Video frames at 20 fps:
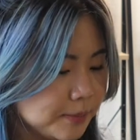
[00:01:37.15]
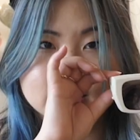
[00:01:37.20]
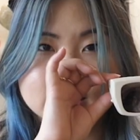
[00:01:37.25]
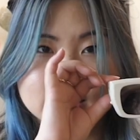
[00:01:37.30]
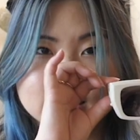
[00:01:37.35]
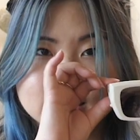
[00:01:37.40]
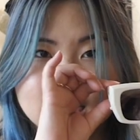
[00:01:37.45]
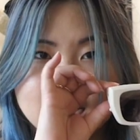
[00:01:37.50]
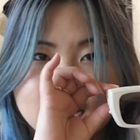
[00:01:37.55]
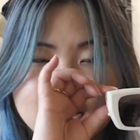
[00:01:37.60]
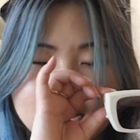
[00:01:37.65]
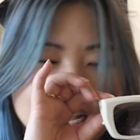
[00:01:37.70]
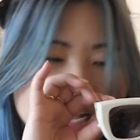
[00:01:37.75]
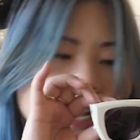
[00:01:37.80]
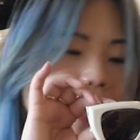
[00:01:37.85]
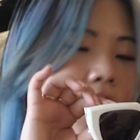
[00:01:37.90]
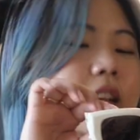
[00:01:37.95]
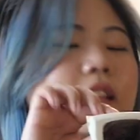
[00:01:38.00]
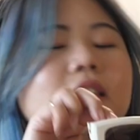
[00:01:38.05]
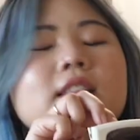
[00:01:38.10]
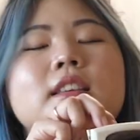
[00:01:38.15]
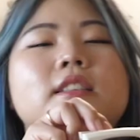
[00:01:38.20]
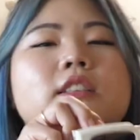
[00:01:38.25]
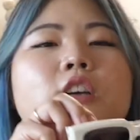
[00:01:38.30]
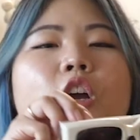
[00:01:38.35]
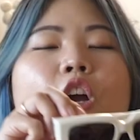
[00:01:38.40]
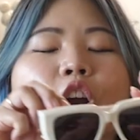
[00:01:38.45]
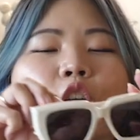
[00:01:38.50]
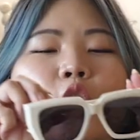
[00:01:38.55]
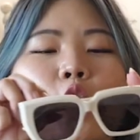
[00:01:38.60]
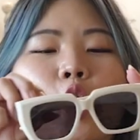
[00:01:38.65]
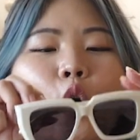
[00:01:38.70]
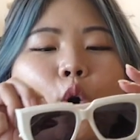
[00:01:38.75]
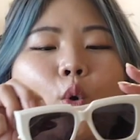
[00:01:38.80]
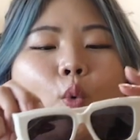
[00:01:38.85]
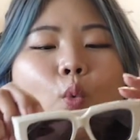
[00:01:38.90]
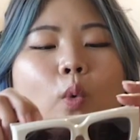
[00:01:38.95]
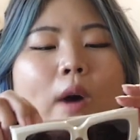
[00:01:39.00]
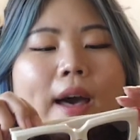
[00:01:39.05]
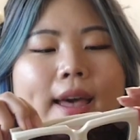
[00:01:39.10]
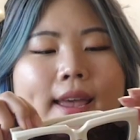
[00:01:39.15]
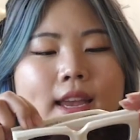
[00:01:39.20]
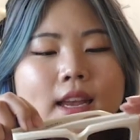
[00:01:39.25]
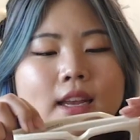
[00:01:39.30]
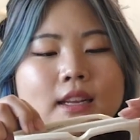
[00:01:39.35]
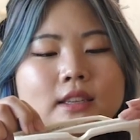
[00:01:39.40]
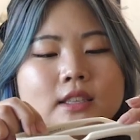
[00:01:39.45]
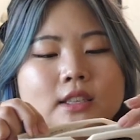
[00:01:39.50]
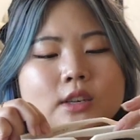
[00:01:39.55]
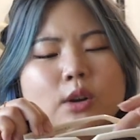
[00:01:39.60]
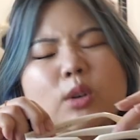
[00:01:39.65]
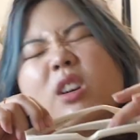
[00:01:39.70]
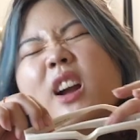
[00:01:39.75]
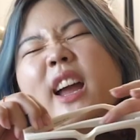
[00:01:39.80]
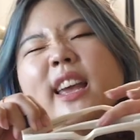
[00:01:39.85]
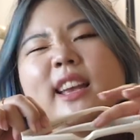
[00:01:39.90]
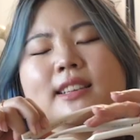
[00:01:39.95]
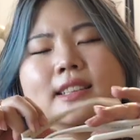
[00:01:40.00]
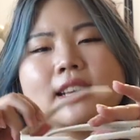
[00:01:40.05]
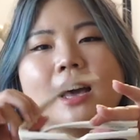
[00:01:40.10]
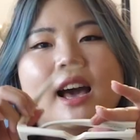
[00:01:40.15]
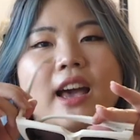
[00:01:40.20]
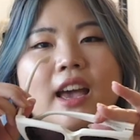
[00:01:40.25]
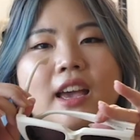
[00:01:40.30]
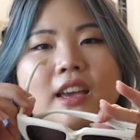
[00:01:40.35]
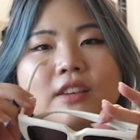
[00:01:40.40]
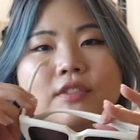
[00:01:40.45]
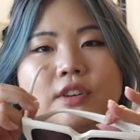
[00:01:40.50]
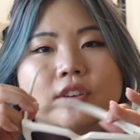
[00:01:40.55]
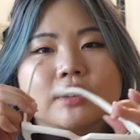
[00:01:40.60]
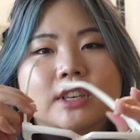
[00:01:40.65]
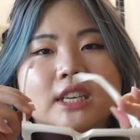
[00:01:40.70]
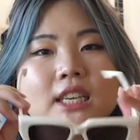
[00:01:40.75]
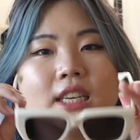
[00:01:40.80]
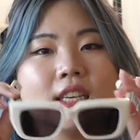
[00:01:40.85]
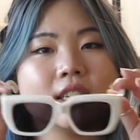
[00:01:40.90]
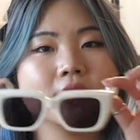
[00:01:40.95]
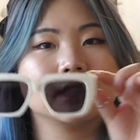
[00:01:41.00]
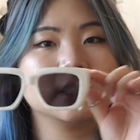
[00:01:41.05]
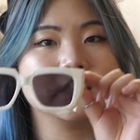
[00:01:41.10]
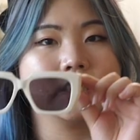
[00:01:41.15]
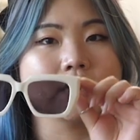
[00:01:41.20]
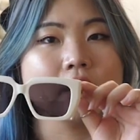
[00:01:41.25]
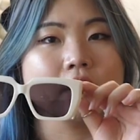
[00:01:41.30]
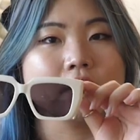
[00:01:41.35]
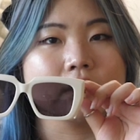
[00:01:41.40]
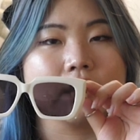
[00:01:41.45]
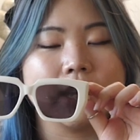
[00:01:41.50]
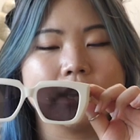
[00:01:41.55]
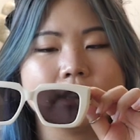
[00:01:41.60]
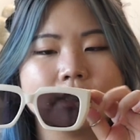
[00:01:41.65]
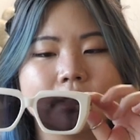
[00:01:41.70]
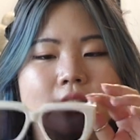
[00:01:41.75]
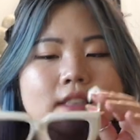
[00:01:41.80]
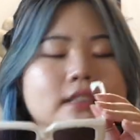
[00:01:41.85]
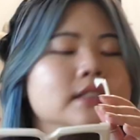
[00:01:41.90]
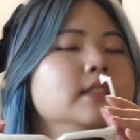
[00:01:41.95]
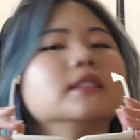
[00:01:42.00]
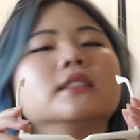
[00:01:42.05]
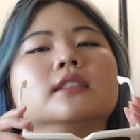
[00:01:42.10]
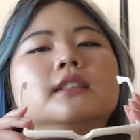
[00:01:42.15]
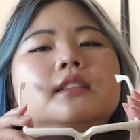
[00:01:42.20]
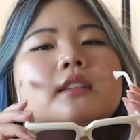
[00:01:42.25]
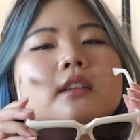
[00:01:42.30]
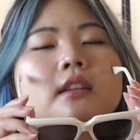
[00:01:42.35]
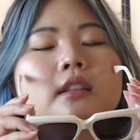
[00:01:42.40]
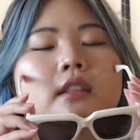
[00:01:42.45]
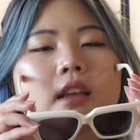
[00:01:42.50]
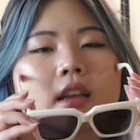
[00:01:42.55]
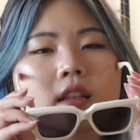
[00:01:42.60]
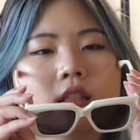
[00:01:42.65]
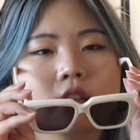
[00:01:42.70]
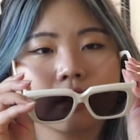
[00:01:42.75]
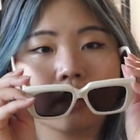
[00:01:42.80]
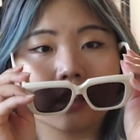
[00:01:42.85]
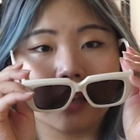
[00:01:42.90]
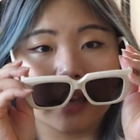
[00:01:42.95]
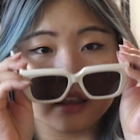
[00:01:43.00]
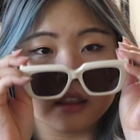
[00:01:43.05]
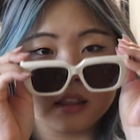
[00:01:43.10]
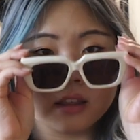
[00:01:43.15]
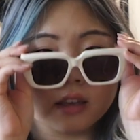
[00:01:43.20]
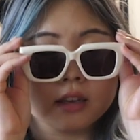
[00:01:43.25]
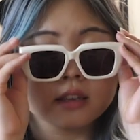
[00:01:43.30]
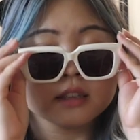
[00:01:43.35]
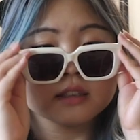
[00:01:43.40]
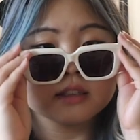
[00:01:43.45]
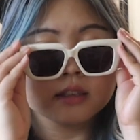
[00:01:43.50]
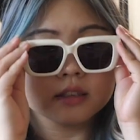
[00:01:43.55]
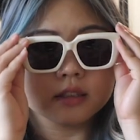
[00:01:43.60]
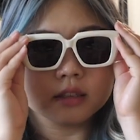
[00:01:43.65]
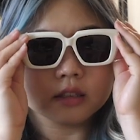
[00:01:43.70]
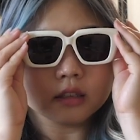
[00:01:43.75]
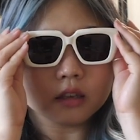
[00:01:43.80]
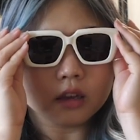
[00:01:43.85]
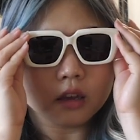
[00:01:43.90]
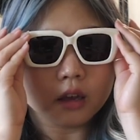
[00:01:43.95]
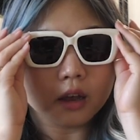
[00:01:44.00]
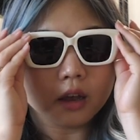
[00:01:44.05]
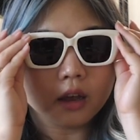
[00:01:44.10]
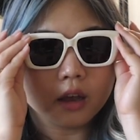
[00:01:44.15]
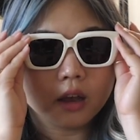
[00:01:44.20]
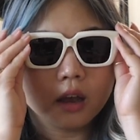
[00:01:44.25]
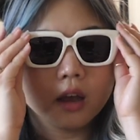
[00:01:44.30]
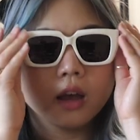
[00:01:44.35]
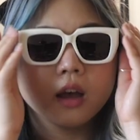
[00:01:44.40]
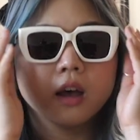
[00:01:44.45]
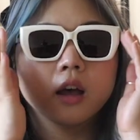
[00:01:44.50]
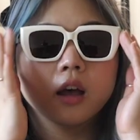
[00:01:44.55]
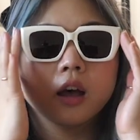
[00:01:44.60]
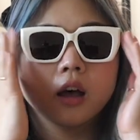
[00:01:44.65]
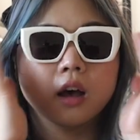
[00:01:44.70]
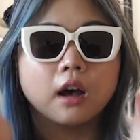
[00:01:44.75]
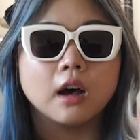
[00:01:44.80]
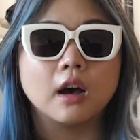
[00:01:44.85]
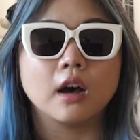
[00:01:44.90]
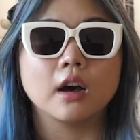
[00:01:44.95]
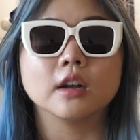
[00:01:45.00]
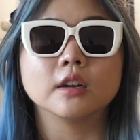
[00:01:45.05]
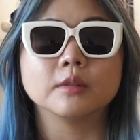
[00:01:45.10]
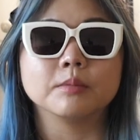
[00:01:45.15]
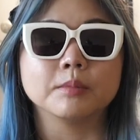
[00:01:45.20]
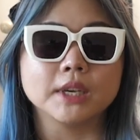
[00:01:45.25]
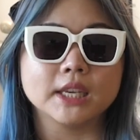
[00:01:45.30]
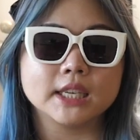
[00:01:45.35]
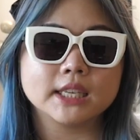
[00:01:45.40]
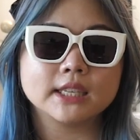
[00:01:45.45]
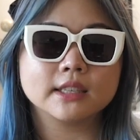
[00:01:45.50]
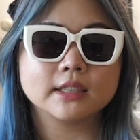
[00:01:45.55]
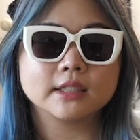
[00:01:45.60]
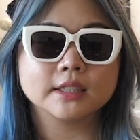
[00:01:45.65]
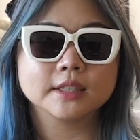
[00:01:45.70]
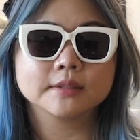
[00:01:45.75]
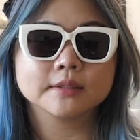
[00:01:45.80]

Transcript: Ta-da! These are white, or I guess ivory sunglasses. They look like this on me.